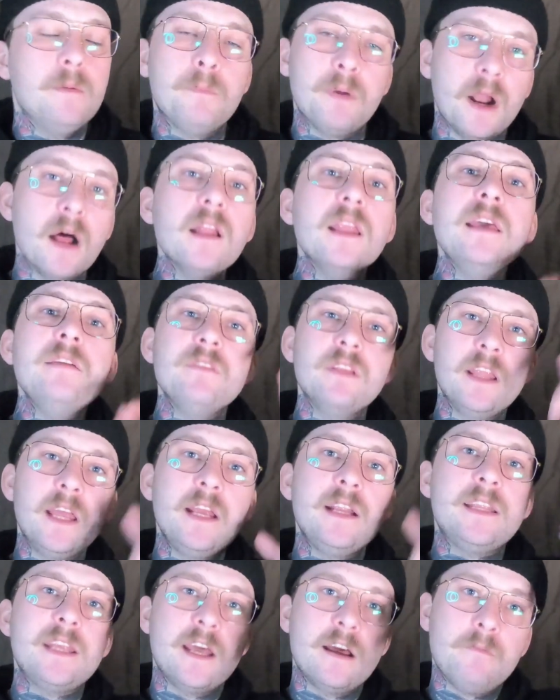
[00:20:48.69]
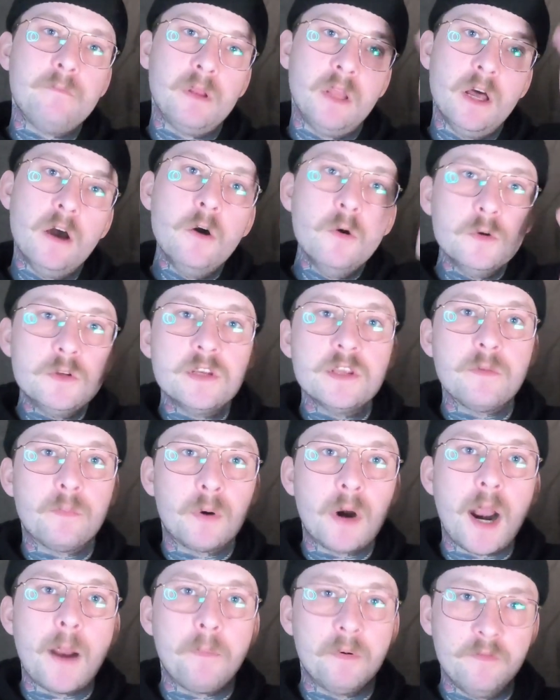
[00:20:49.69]
But I'll leave a link down below to the
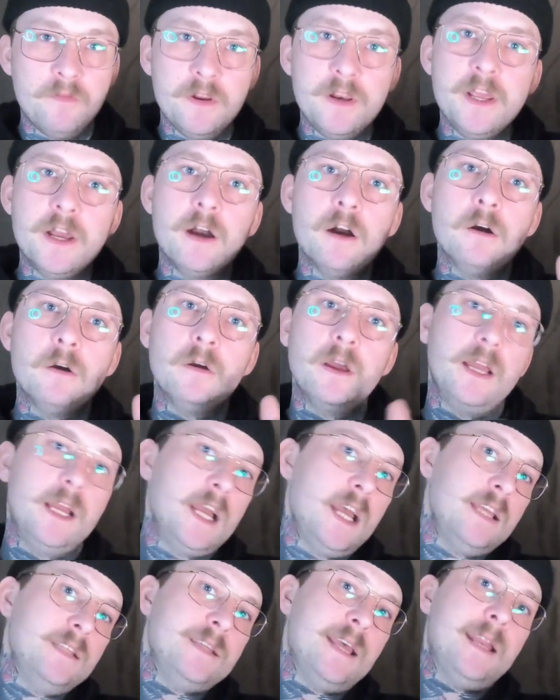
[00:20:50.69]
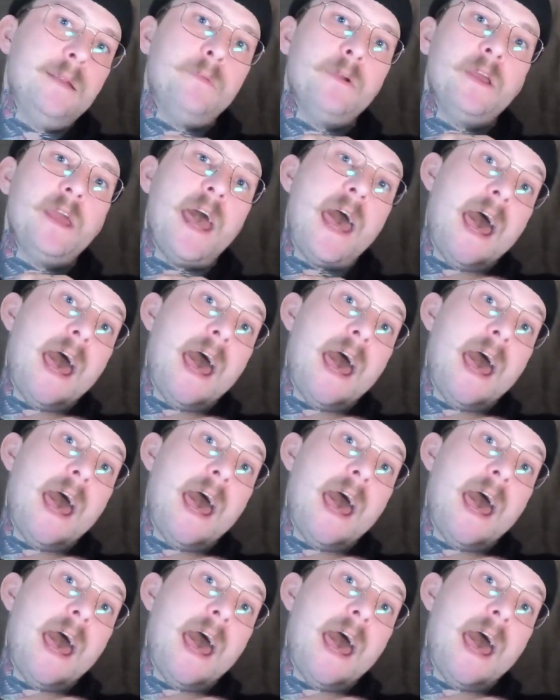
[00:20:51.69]
proper video in case anybody